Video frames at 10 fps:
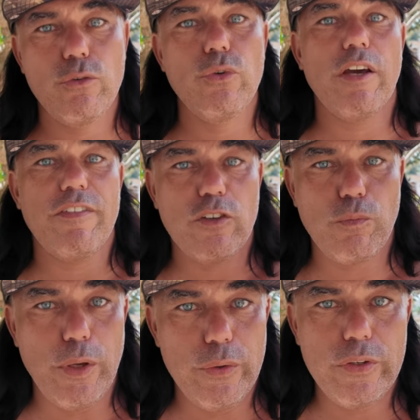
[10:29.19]
Do you have
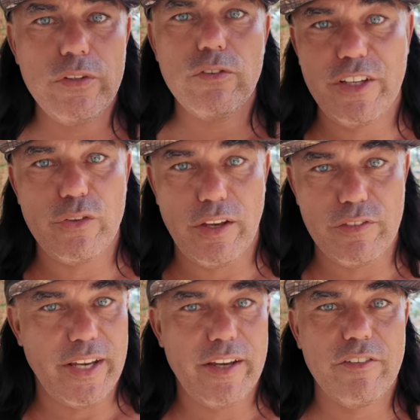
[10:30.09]
experience? Did you ever
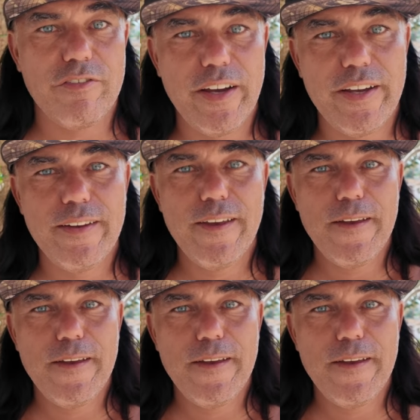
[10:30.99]
had a fine?